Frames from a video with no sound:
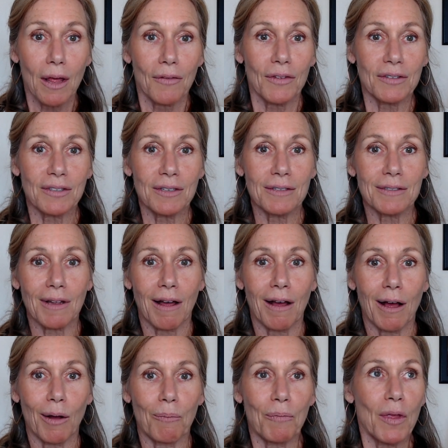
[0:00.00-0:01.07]
This is
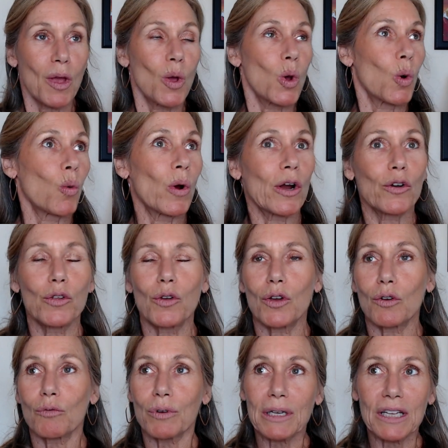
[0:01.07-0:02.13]
where you
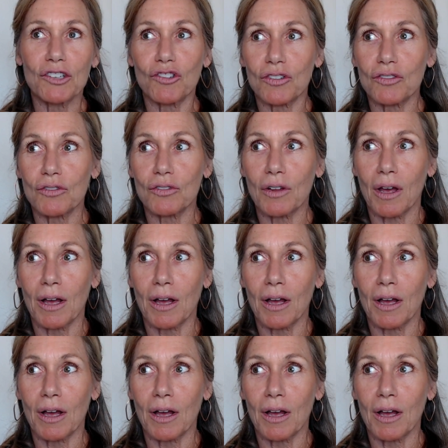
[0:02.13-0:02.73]
can really just,